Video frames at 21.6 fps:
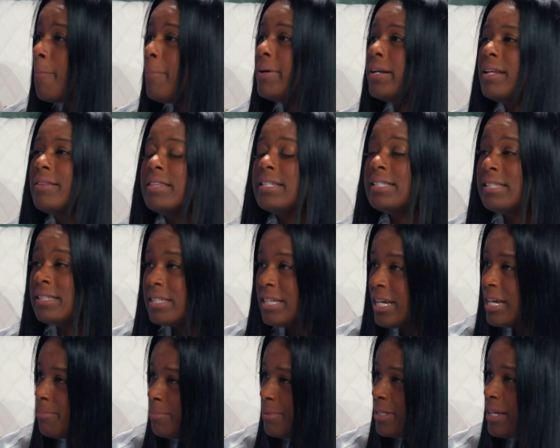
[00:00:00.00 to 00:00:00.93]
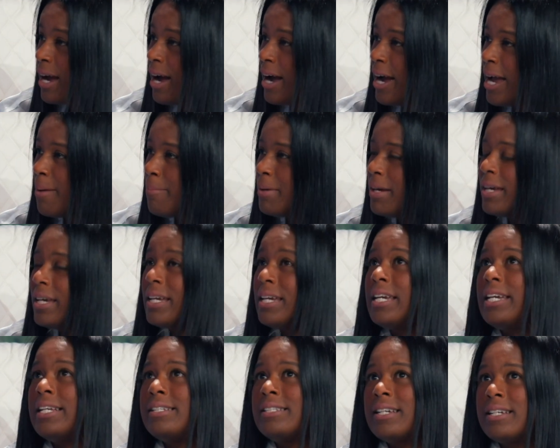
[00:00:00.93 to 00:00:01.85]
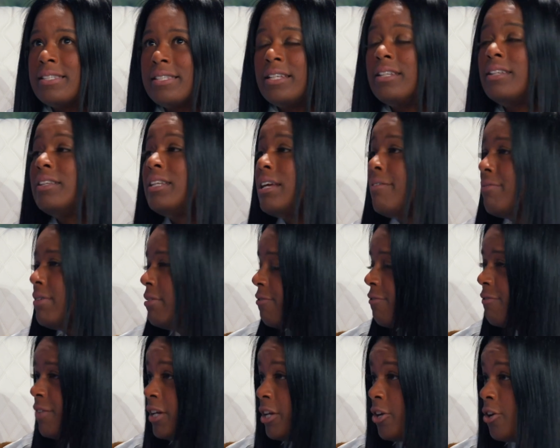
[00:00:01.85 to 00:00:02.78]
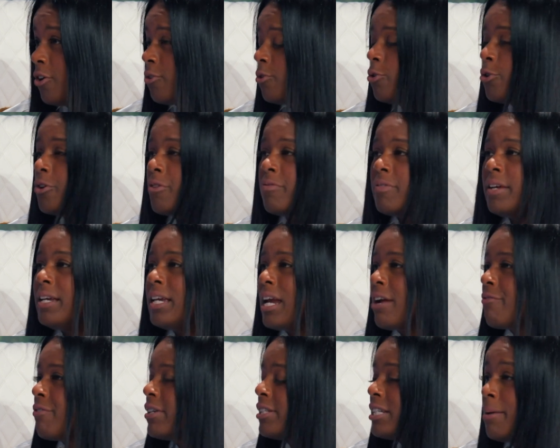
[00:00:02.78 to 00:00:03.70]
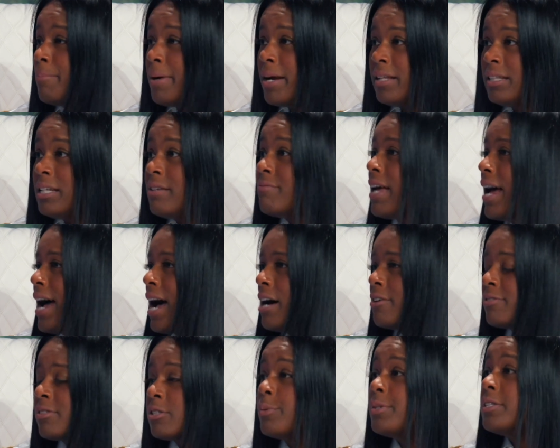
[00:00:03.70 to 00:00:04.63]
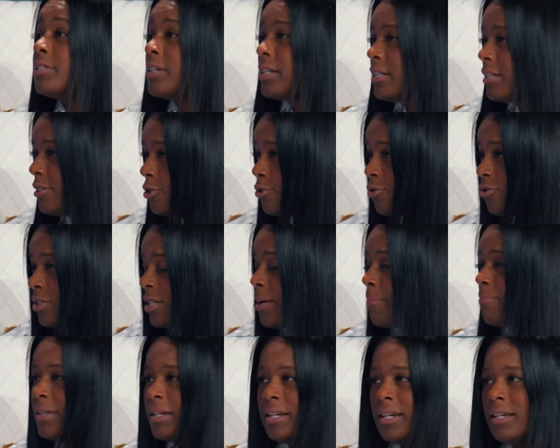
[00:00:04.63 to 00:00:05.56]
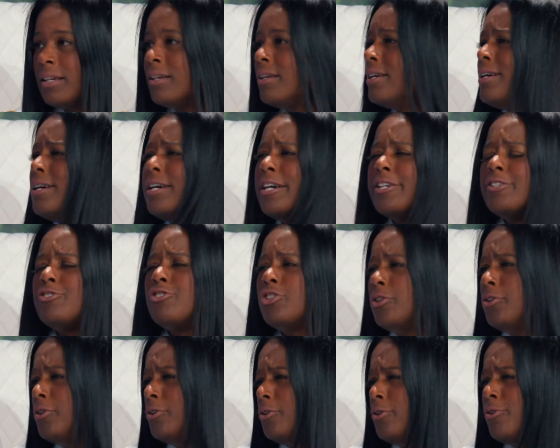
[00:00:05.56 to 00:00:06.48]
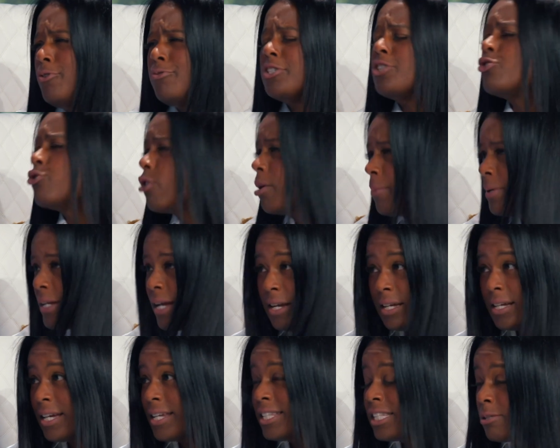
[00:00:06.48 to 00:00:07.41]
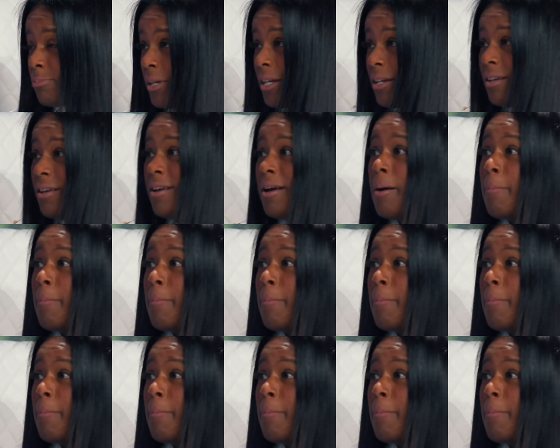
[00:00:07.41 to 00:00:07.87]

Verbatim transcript: but at the same time, he doesn't live in fear or think every time I leave the house, someone's gonna do mm-hmm. something mm-hmm. to discriminate against me.